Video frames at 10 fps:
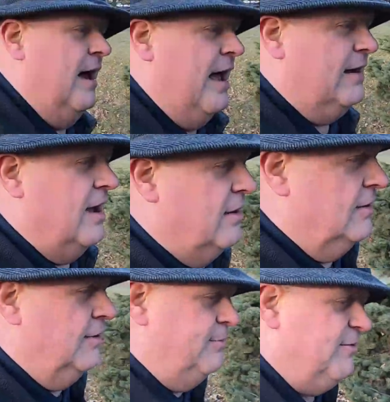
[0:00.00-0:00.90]
And
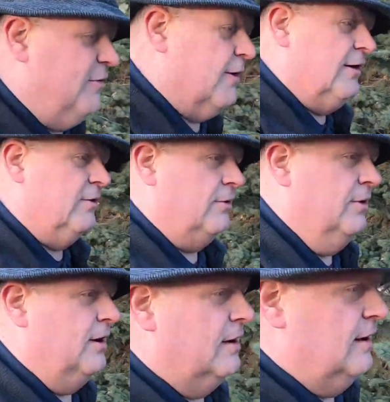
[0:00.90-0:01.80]
now, before I go,
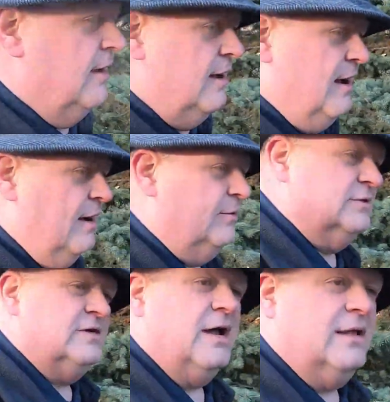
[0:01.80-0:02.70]
I want to
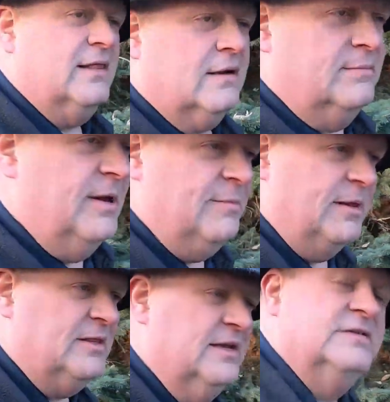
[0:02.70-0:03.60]
talk a little bit
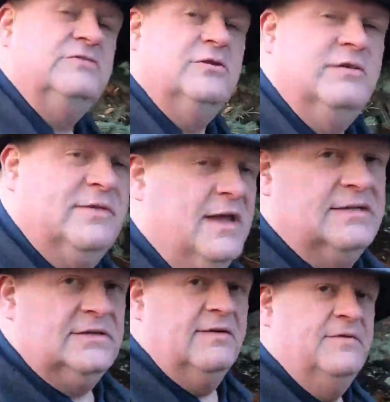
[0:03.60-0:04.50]
about the history of
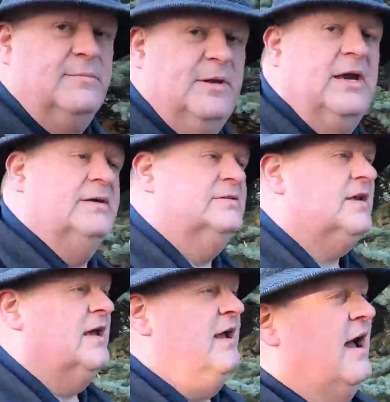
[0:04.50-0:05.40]
Thanksgiving, because
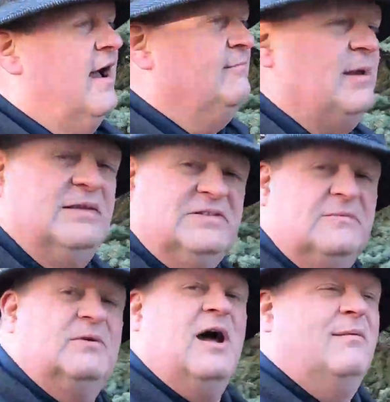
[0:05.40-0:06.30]
I made
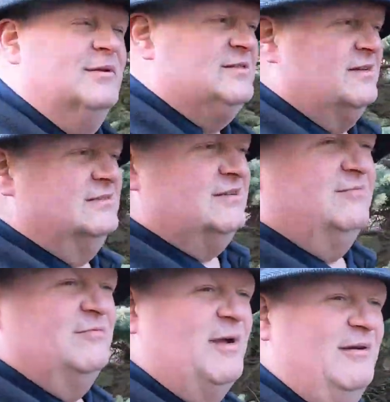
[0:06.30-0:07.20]
some comments on
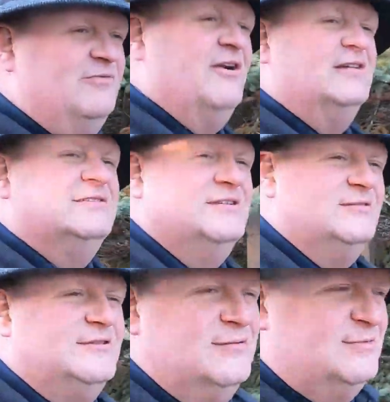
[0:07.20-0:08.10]
some of my friends'
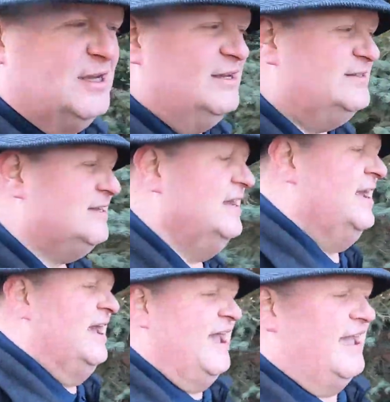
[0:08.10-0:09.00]
YouTube sites,
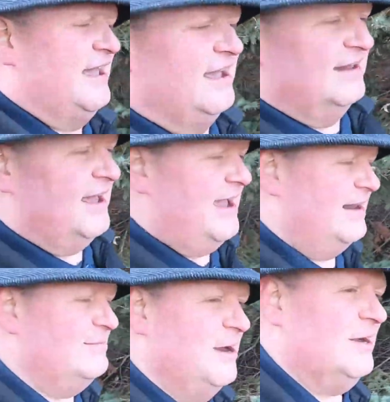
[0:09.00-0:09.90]
and I
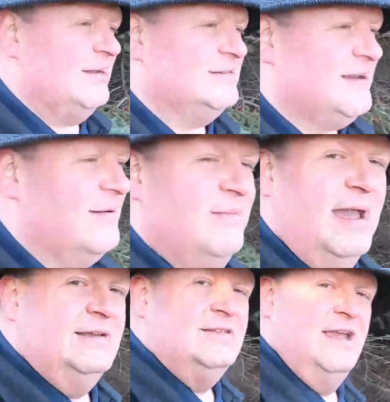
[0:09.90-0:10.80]
had Americans come
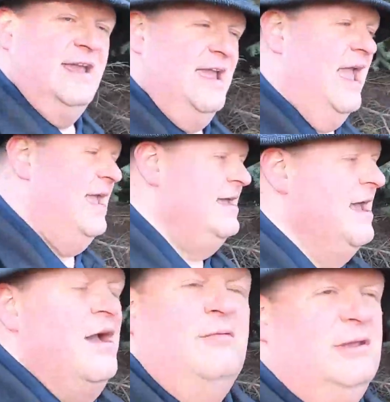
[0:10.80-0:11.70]
back saying, hey,
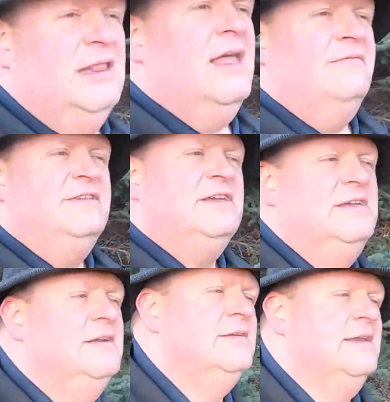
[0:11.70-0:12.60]
we'd love to
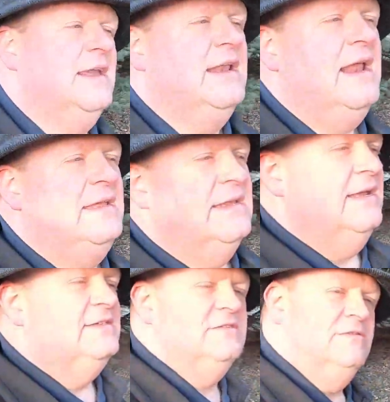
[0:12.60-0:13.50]
hear the Canadian
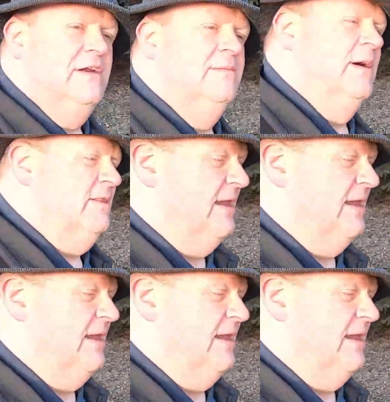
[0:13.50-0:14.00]
history about